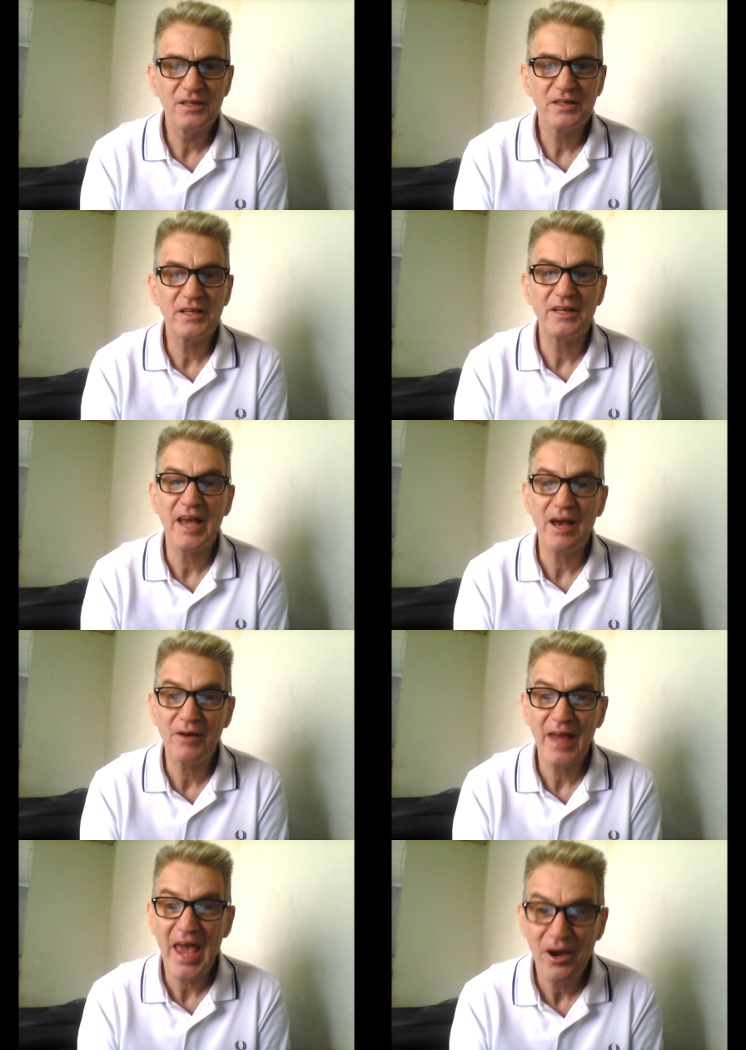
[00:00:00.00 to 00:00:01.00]
Gin khao
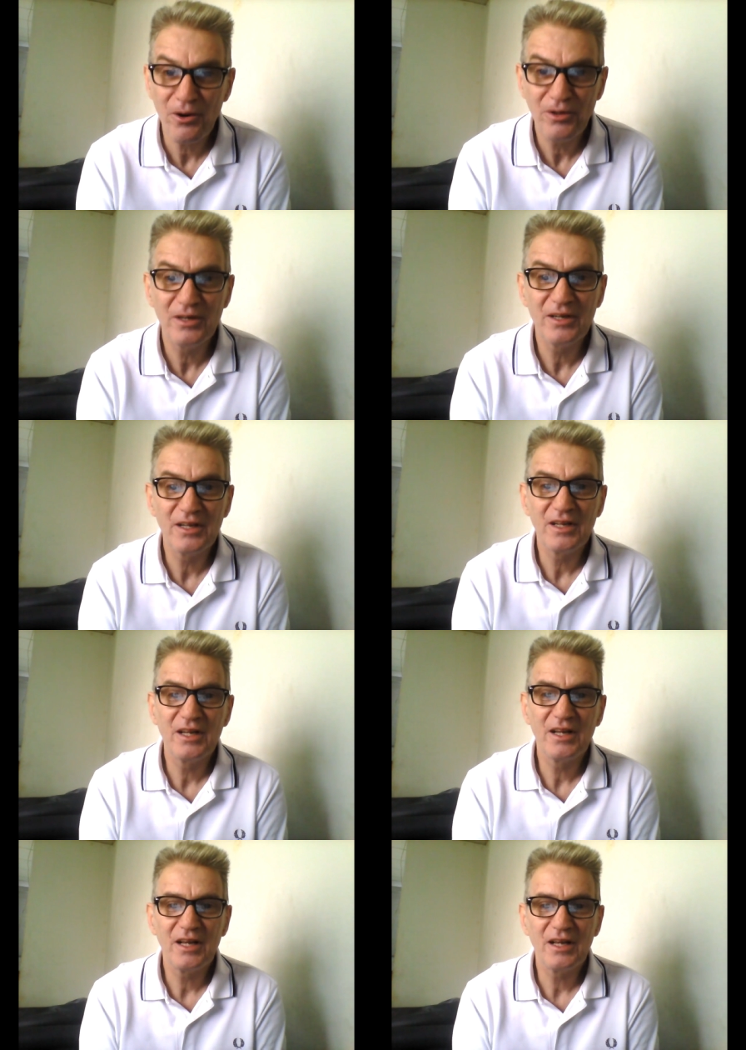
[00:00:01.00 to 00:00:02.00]
lao,
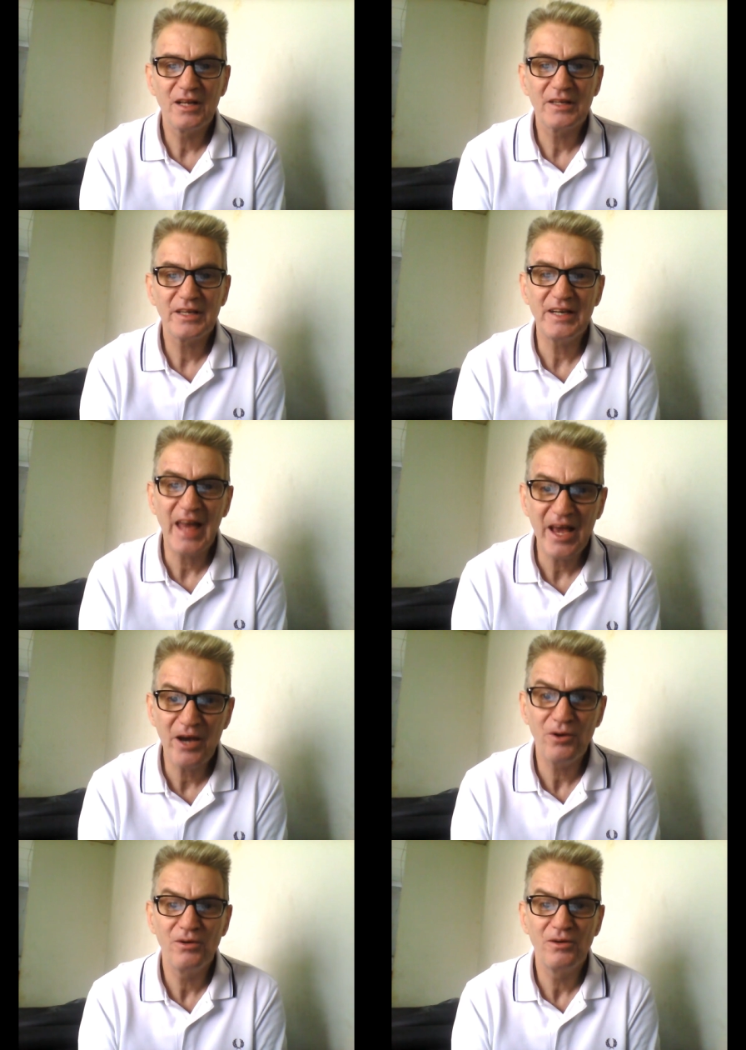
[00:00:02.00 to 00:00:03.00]
Gin
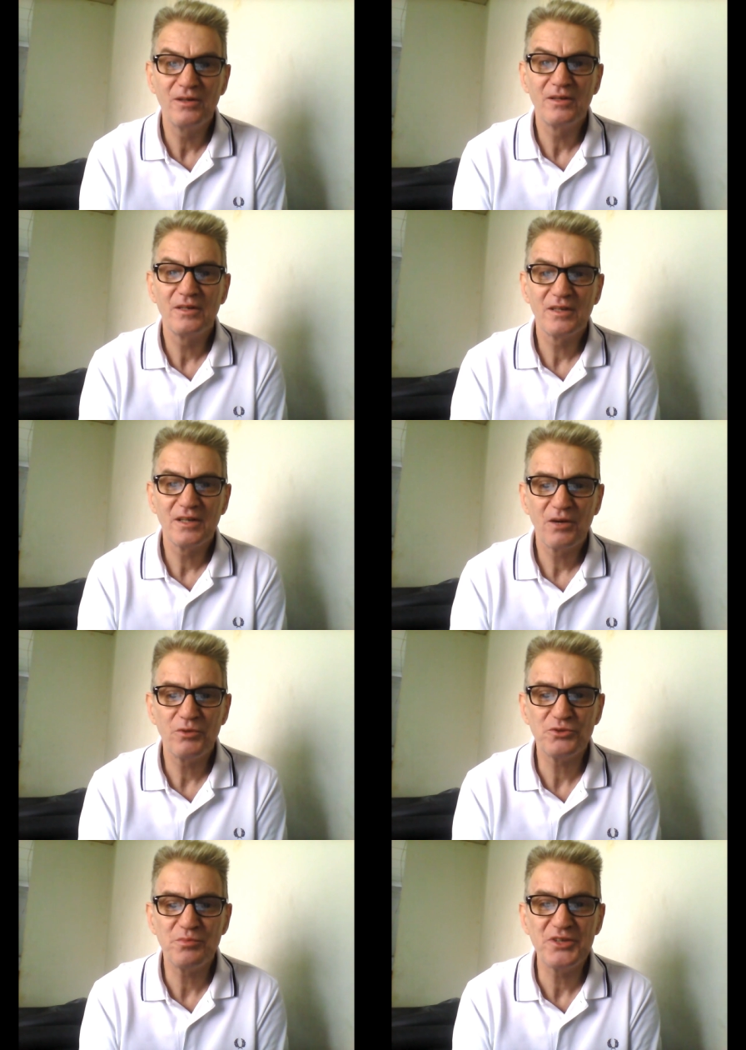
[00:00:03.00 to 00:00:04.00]
lao,
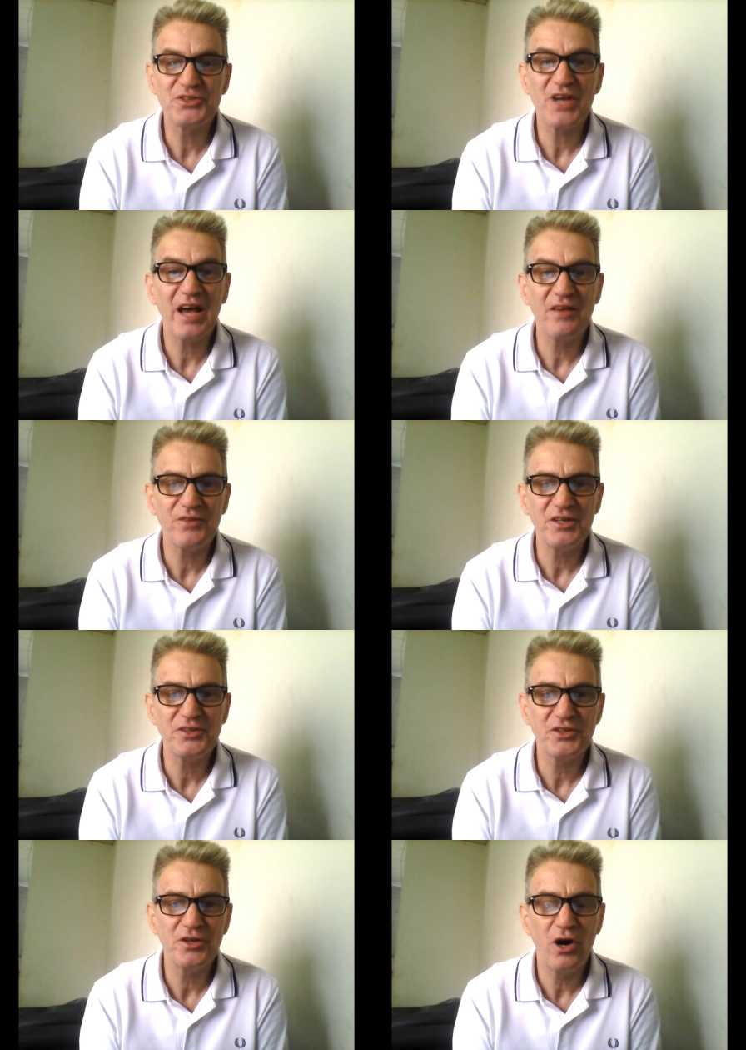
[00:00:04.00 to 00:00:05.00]
which means I've
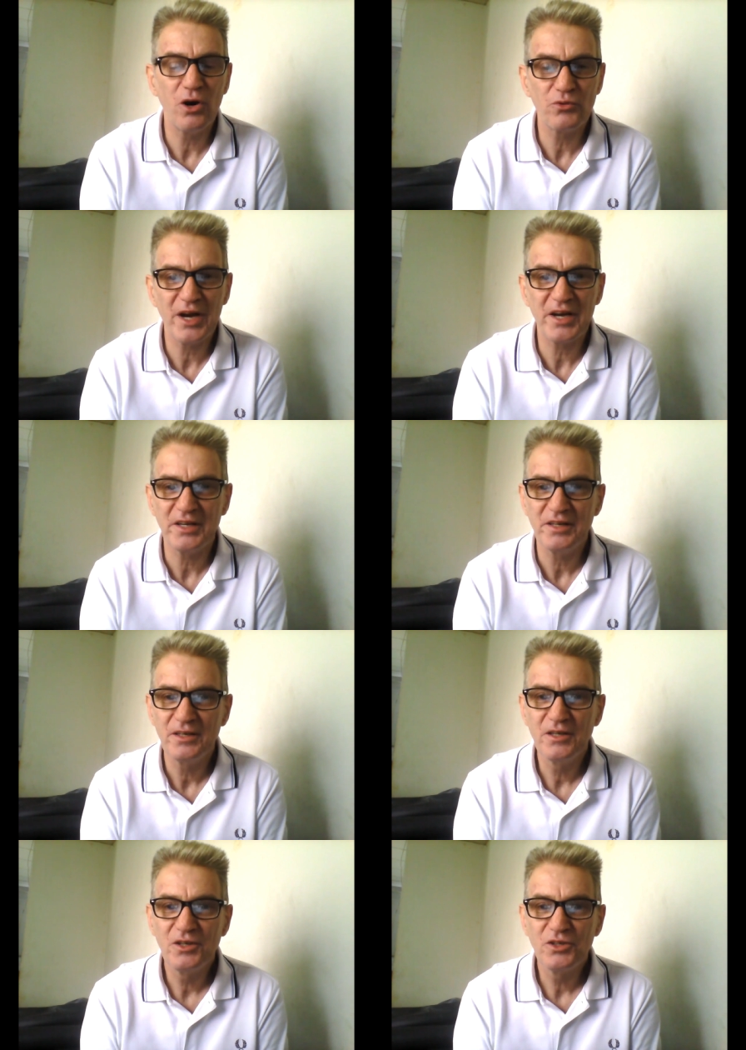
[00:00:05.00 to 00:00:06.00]
eaten already.
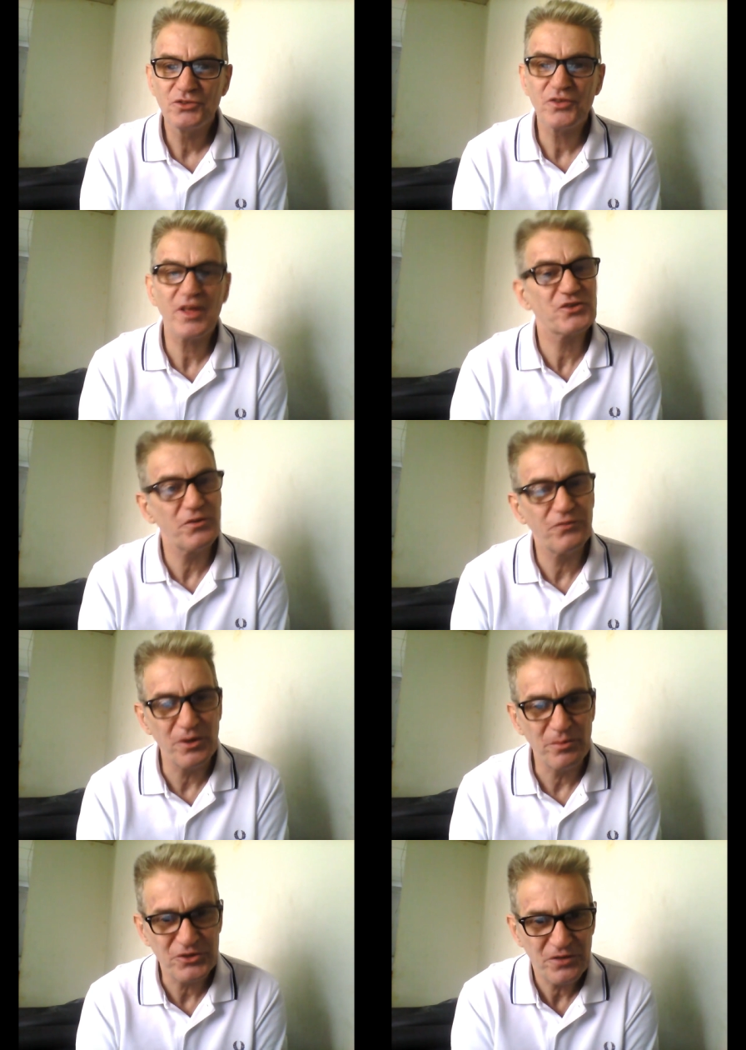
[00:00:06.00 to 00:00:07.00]
So that's the
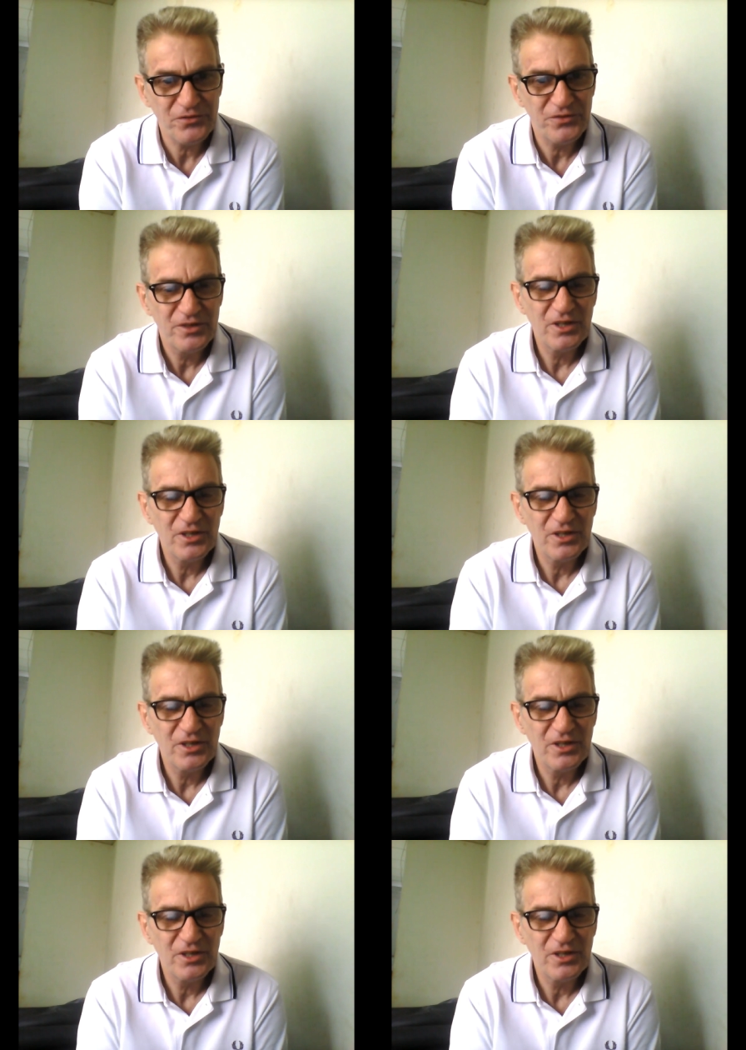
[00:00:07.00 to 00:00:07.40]
affirmative.